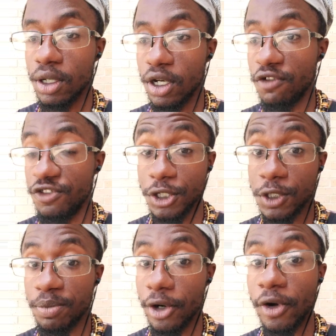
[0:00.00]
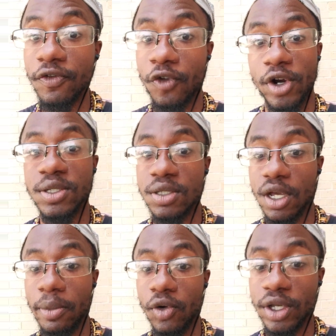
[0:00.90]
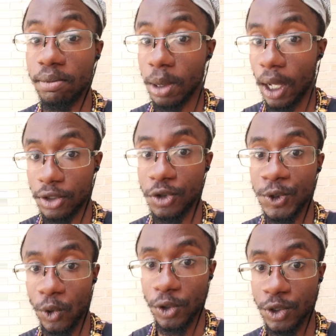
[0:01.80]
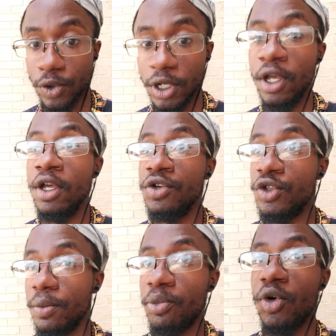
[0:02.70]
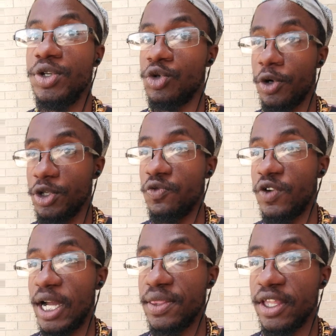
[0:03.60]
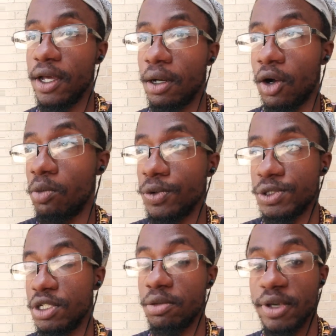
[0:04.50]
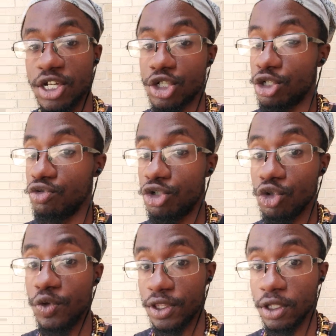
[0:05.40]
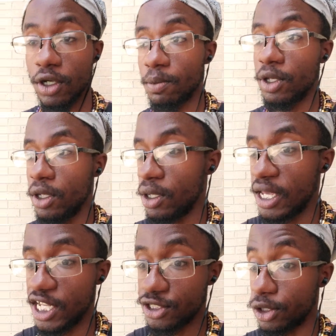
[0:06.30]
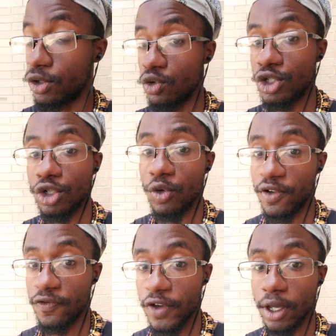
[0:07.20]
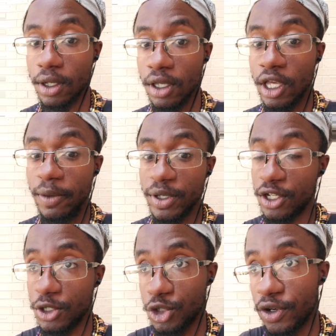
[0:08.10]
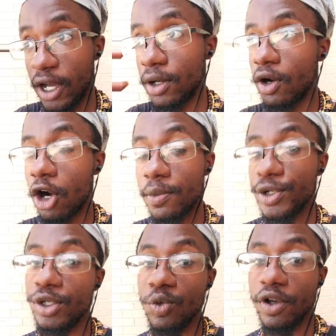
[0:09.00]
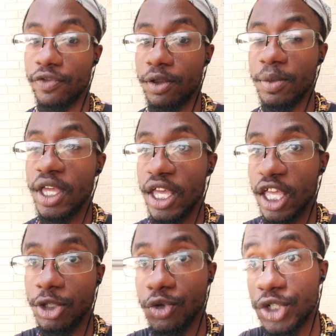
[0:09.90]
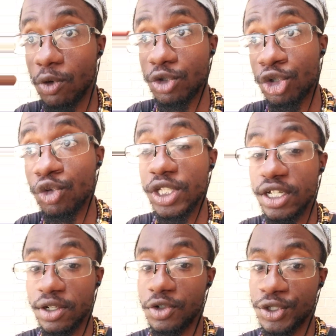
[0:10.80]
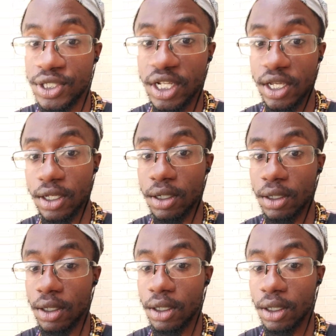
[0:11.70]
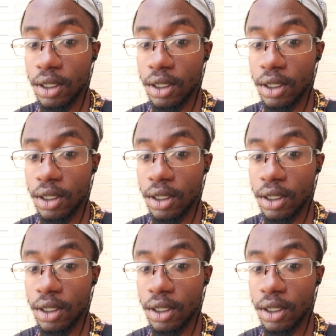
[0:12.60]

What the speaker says: of this spirit, for example, can block your sorcery to the point to where you find that almost any magic you do with him has little to no effect because you're not in harmony with them and you don't truly understand